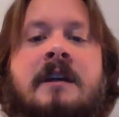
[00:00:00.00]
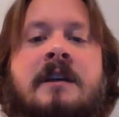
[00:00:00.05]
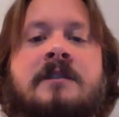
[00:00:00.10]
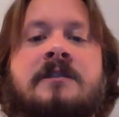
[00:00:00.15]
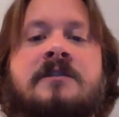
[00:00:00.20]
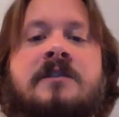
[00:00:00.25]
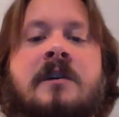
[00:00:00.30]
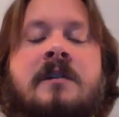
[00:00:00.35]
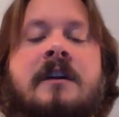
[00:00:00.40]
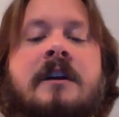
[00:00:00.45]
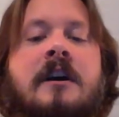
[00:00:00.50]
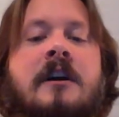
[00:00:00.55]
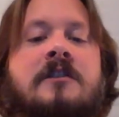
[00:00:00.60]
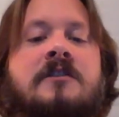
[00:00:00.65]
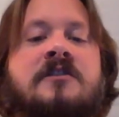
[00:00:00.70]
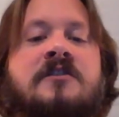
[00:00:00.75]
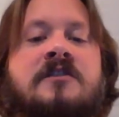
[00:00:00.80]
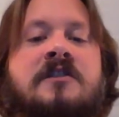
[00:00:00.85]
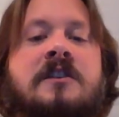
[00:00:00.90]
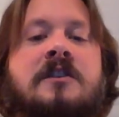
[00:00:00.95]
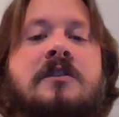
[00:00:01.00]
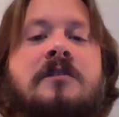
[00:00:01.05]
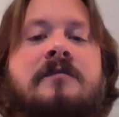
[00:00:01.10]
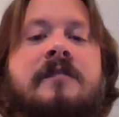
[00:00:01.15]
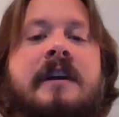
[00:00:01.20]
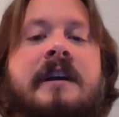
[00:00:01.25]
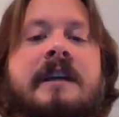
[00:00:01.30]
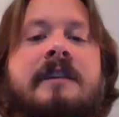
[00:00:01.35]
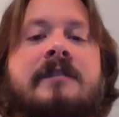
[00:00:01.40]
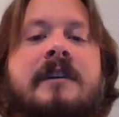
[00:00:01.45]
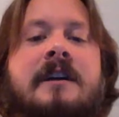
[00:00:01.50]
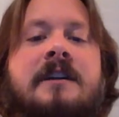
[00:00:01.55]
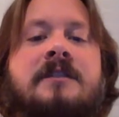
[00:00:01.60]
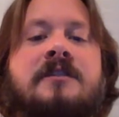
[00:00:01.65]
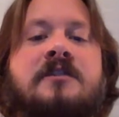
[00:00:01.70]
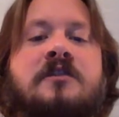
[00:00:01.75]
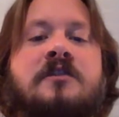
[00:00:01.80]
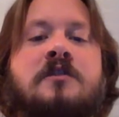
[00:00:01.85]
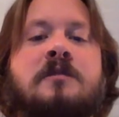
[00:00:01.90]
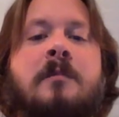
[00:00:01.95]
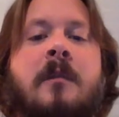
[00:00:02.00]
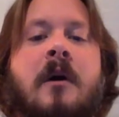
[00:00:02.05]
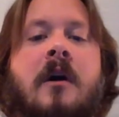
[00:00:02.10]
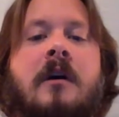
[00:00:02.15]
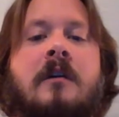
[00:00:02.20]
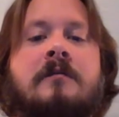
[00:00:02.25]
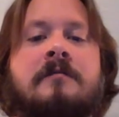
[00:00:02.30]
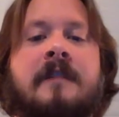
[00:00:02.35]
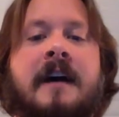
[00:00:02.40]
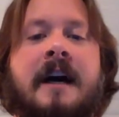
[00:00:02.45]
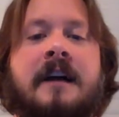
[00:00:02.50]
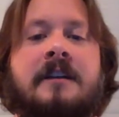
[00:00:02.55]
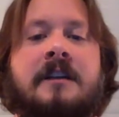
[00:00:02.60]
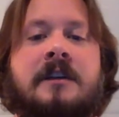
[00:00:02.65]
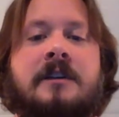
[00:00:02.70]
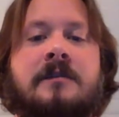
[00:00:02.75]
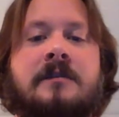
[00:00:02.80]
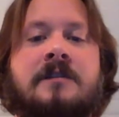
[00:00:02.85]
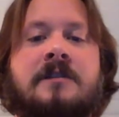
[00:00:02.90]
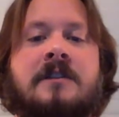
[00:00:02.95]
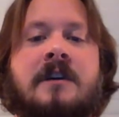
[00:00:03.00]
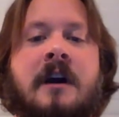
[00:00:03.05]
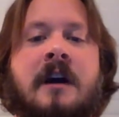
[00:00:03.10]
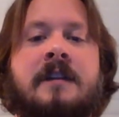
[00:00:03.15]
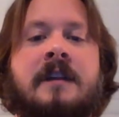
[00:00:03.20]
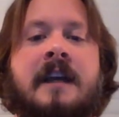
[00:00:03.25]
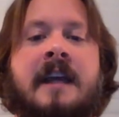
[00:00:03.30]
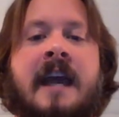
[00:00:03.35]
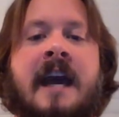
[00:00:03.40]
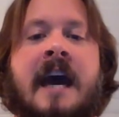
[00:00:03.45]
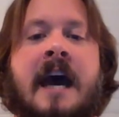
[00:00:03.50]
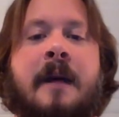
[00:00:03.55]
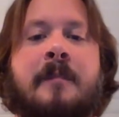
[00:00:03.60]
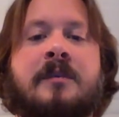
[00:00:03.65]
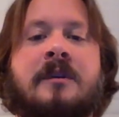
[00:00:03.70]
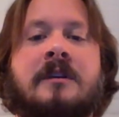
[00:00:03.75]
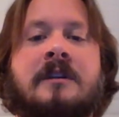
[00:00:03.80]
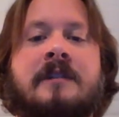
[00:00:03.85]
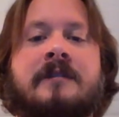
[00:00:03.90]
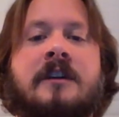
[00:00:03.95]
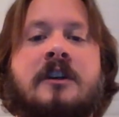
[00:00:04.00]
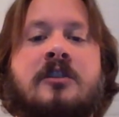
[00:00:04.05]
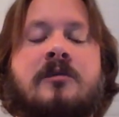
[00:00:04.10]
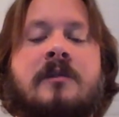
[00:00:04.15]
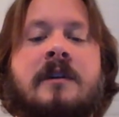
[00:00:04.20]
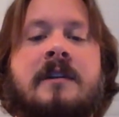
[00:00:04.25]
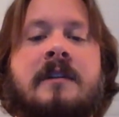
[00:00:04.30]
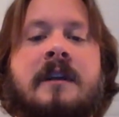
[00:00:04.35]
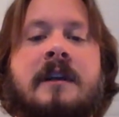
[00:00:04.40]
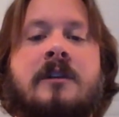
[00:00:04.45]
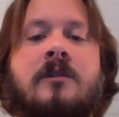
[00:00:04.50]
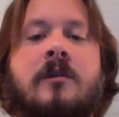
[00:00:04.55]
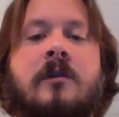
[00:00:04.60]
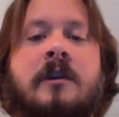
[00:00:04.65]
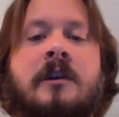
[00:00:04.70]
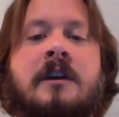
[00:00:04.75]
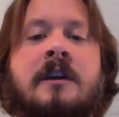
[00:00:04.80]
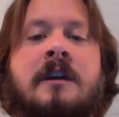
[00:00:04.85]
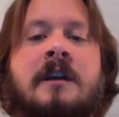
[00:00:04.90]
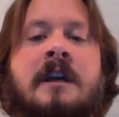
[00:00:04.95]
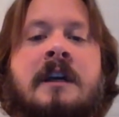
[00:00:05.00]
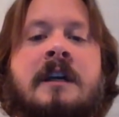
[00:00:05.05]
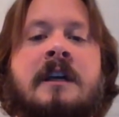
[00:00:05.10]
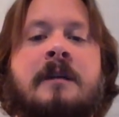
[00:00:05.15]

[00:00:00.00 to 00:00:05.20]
So there are still very, very small volutes on the capital of the Corinthian order,